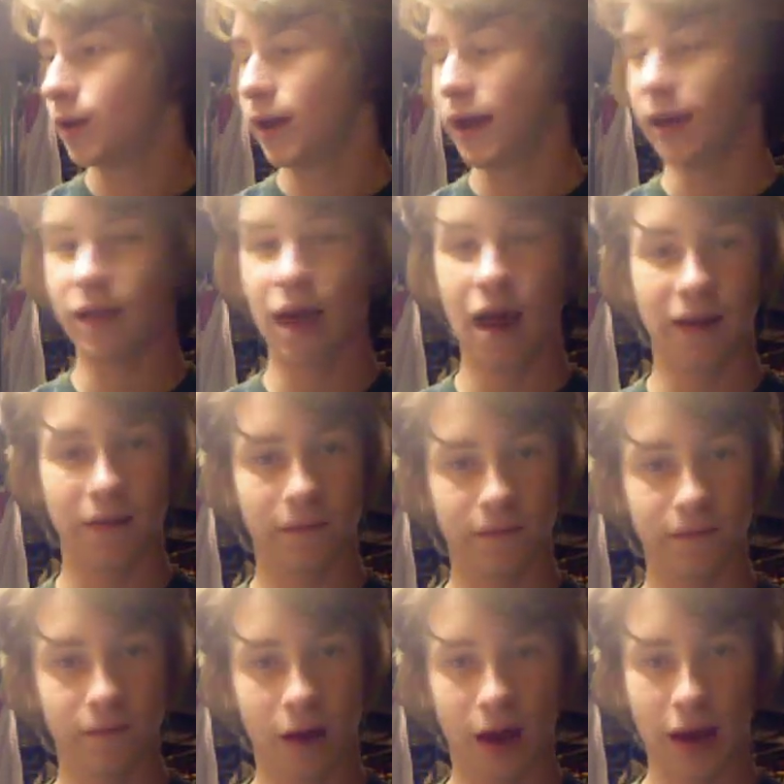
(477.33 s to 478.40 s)
and that
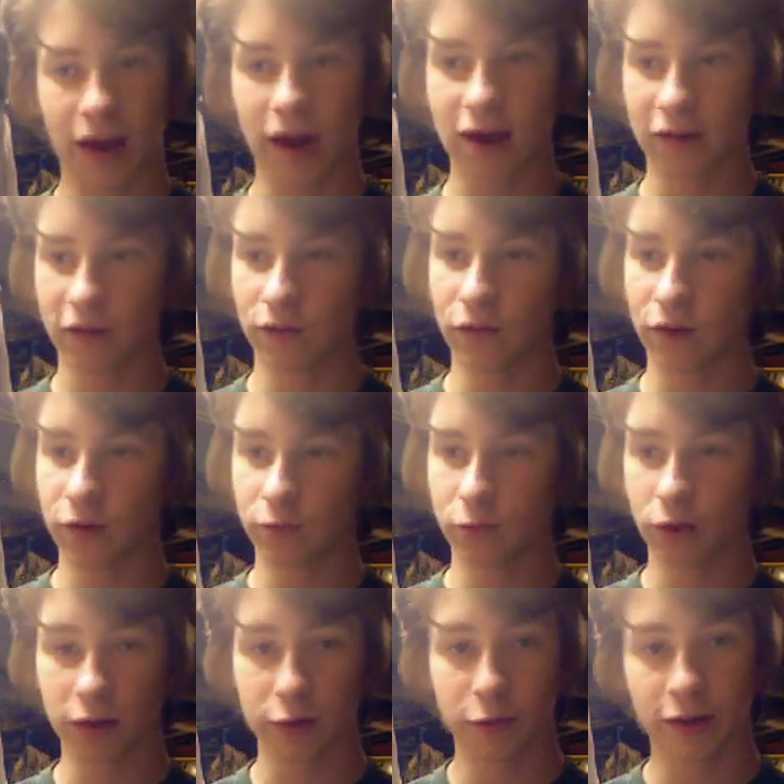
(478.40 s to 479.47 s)
I got it to fit
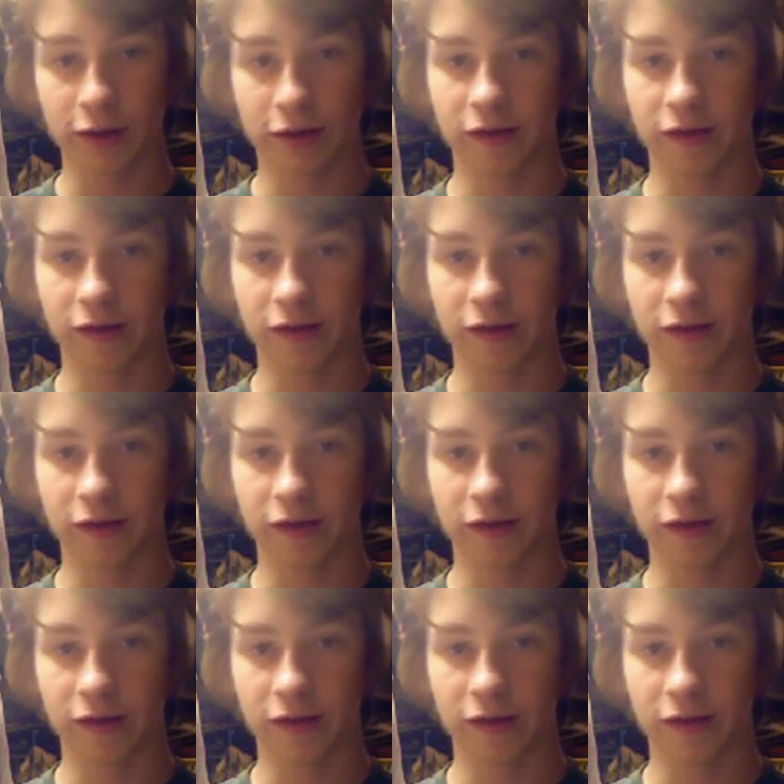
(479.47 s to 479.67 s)
really, really